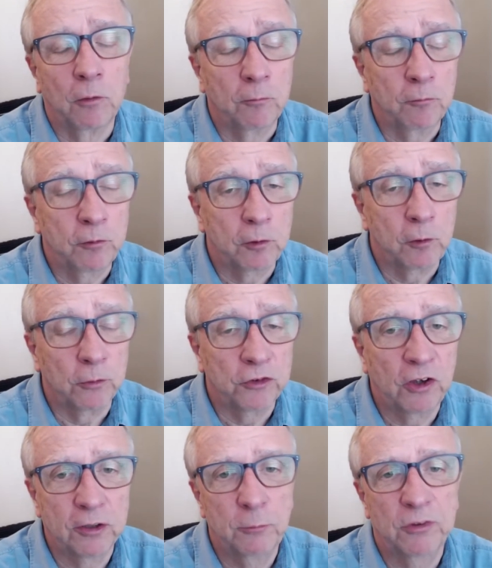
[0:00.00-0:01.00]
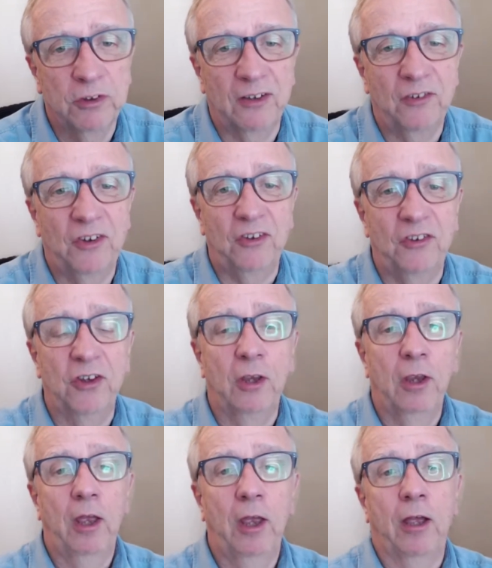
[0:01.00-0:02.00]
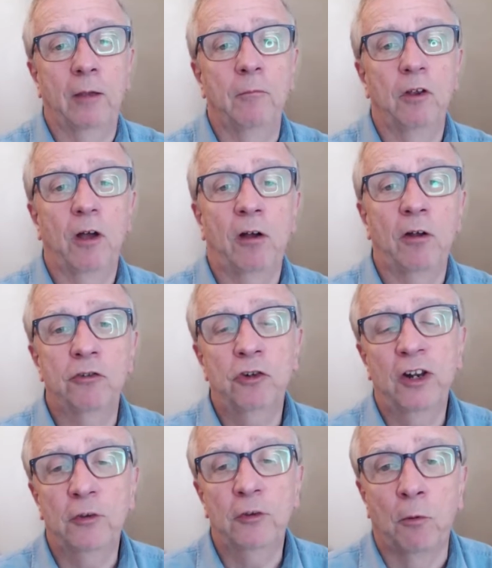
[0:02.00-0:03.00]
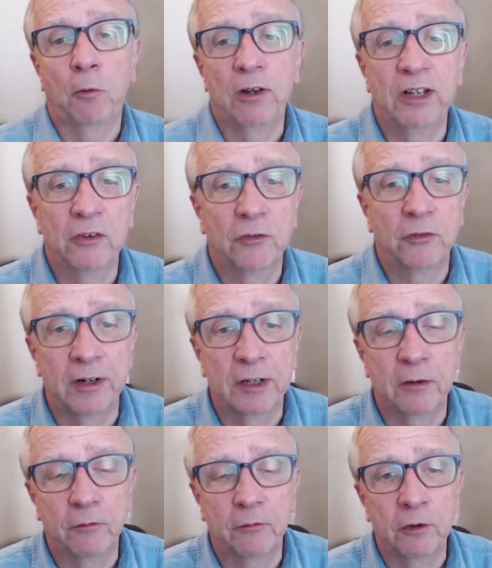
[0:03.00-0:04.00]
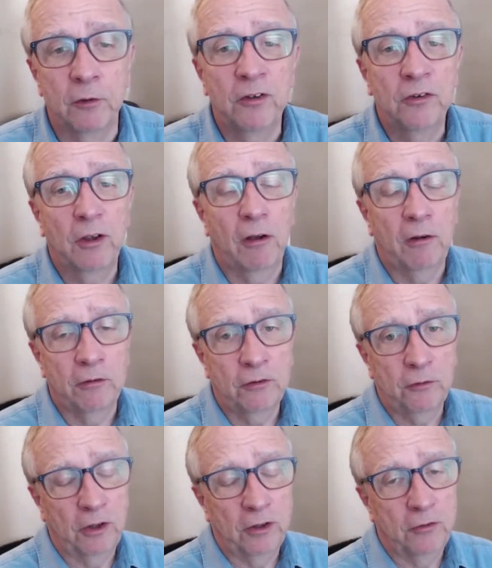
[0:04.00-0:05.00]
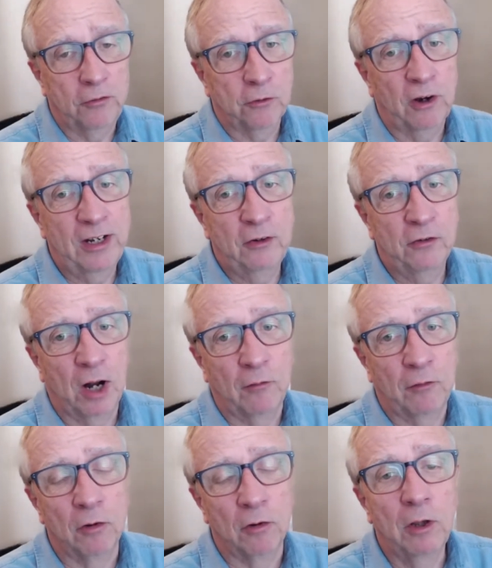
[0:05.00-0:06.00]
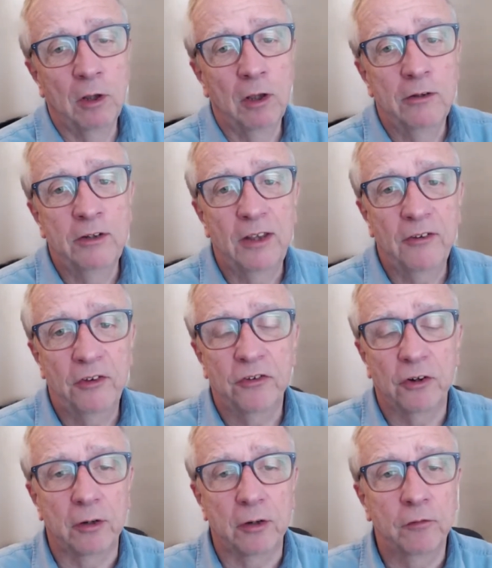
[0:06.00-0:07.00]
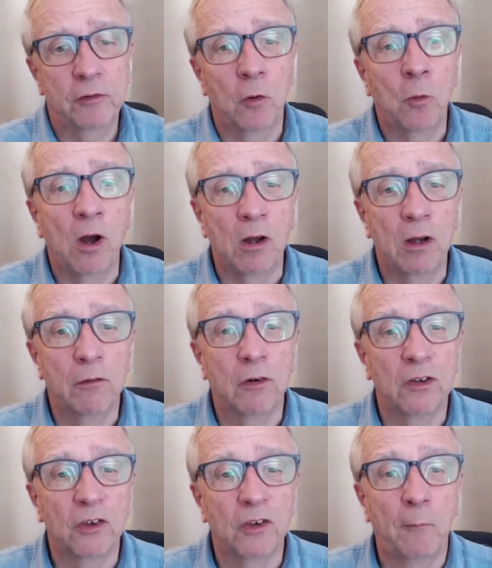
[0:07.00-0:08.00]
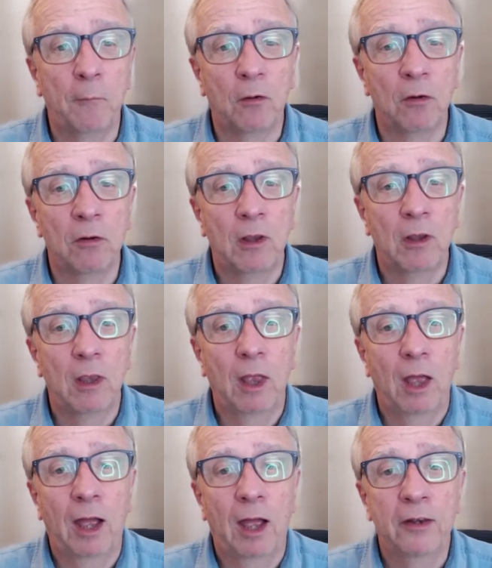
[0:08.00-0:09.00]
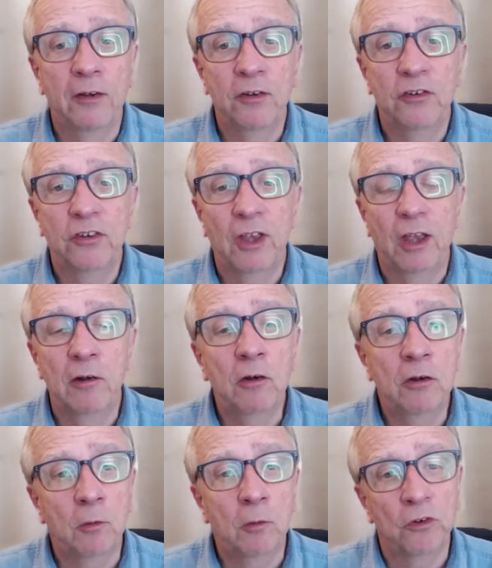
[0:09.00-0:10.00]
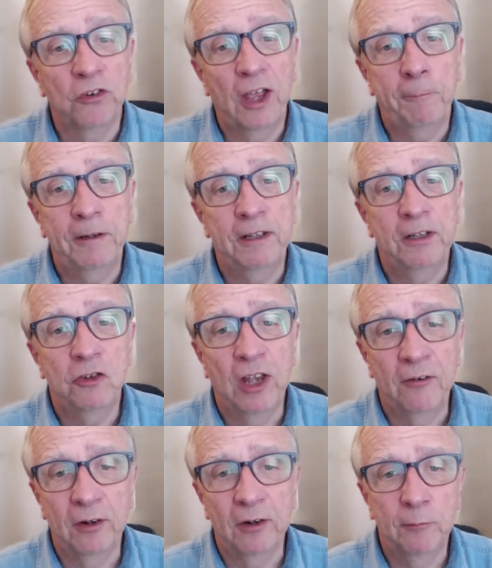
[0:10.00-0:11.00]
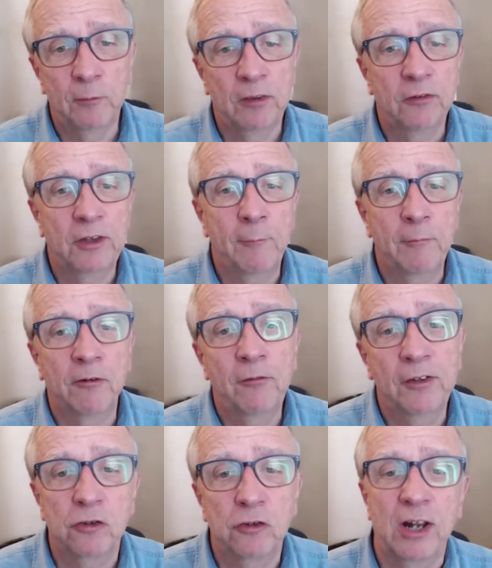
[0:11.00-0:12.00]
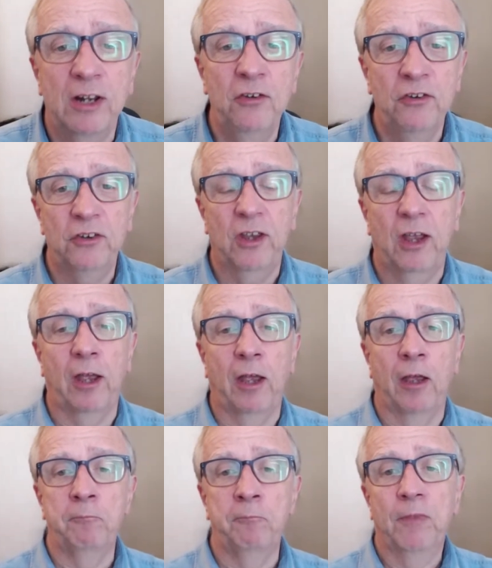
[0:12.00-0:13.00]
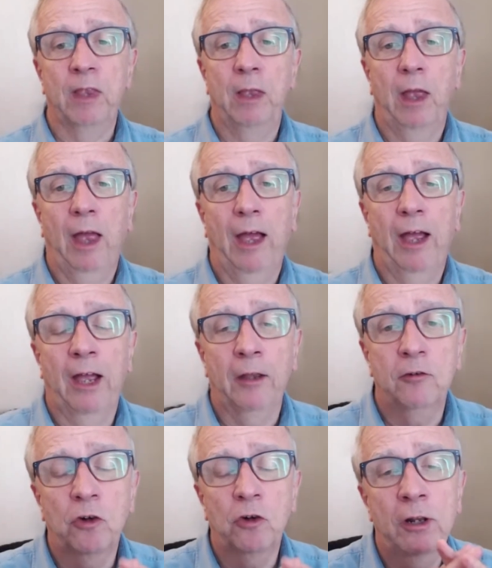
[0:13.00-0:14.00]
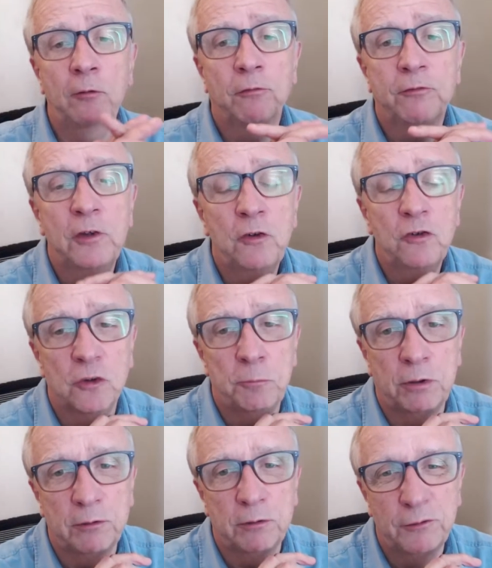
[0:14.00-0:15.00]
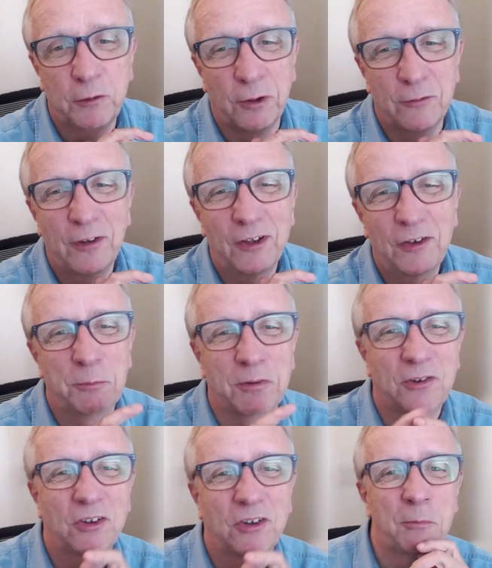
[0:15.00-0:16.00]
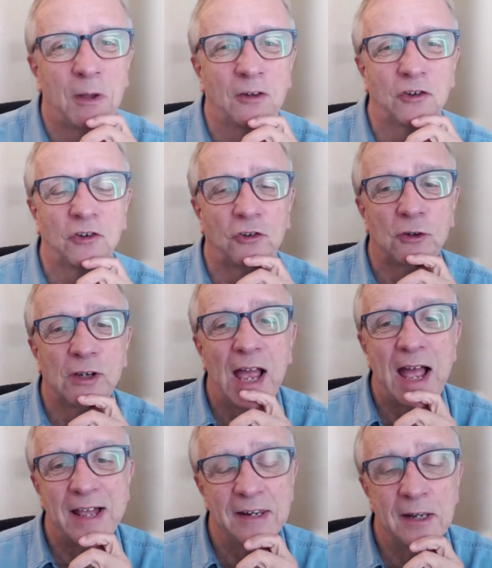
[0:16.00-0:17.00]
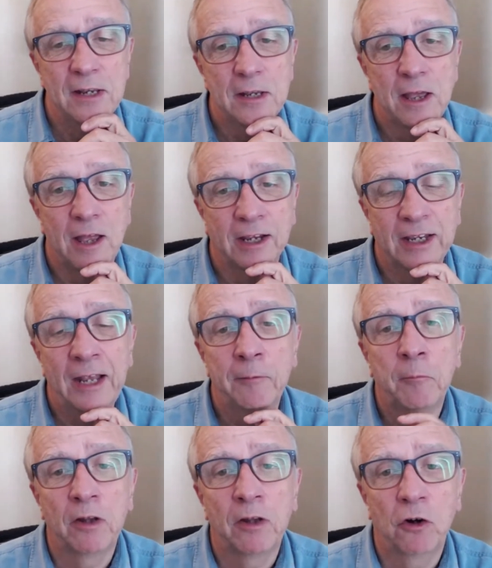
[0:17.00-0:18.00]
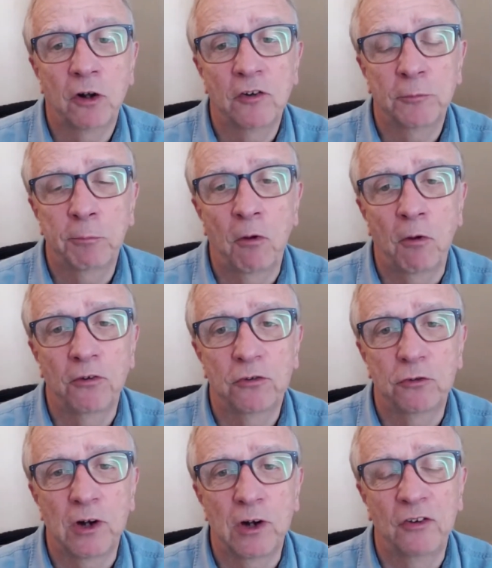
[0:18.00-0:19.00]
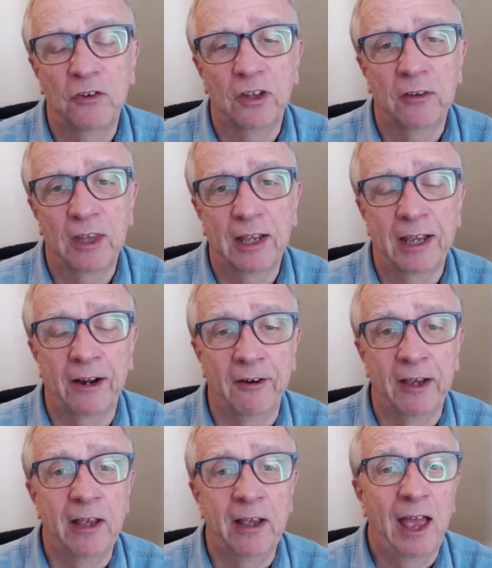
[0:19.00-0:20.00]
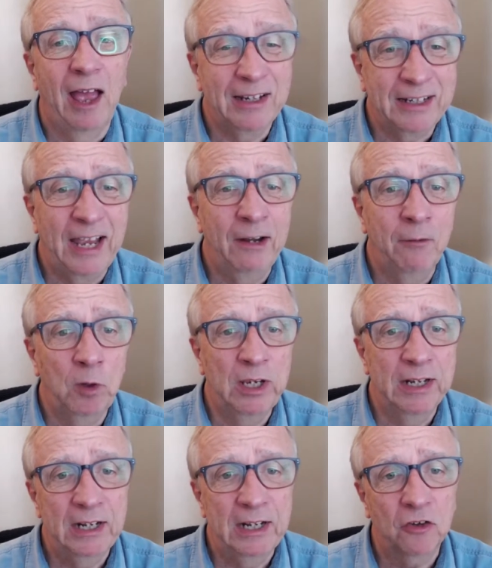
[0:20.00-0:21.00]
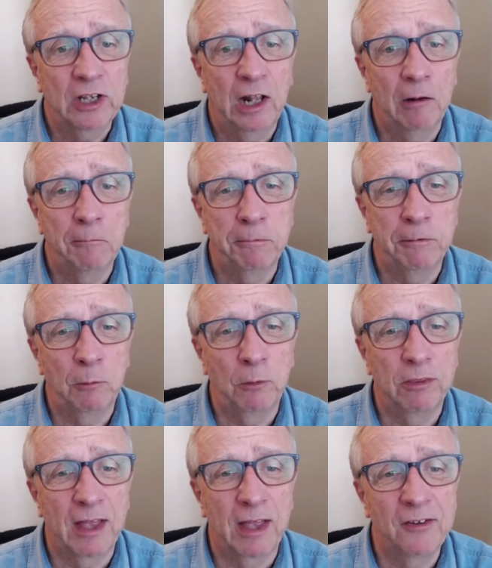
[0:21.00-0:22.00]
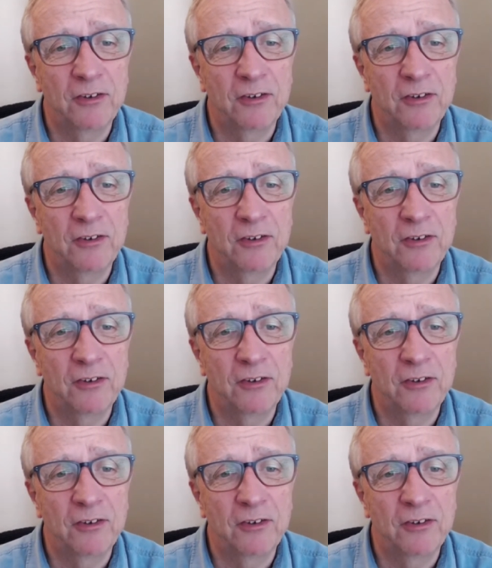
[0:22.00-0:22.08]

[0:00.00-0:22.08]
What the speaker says: your circumstances. Are transport links very good for you? Is train travel necessary for your work, for example? And look at what's happening generally with demographic trends. Try and future-proof your investment as much as you can. Again, by trying to spot trends in that area. Again, we can actually help you with that.